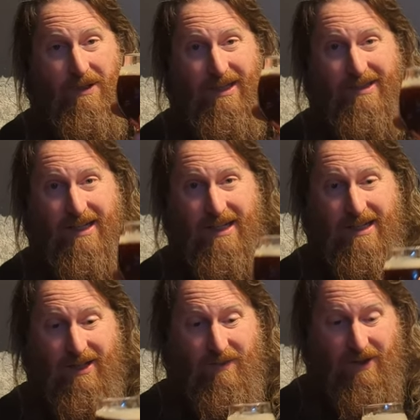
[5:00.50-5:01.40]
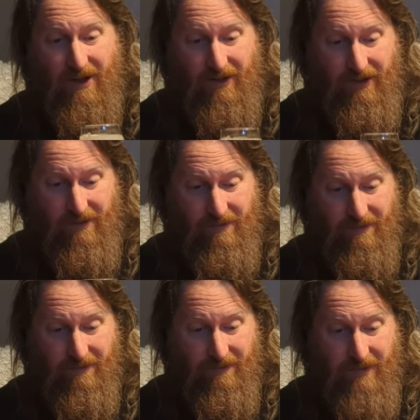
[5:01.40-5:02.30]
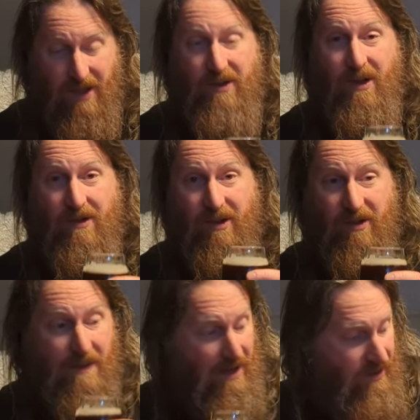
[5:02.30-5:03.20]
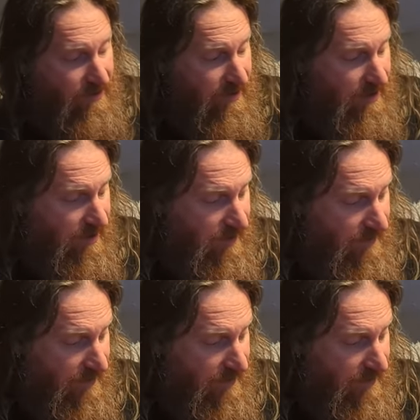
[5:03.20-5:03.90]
But let's get into this, because as good as it smells, if